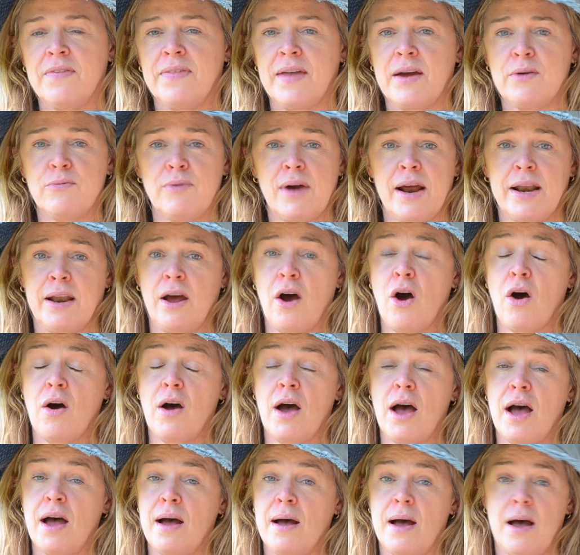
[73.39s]
they run
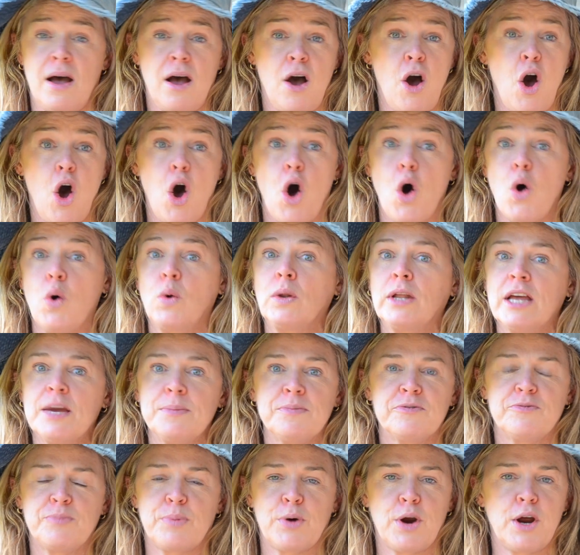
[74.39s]
a whole heap
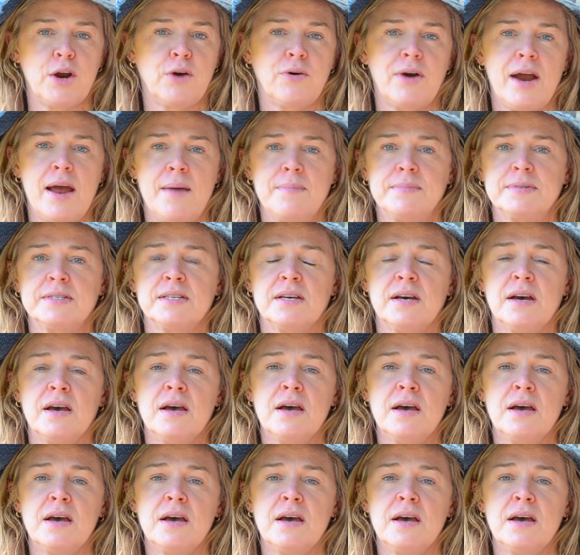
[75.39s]
of programs,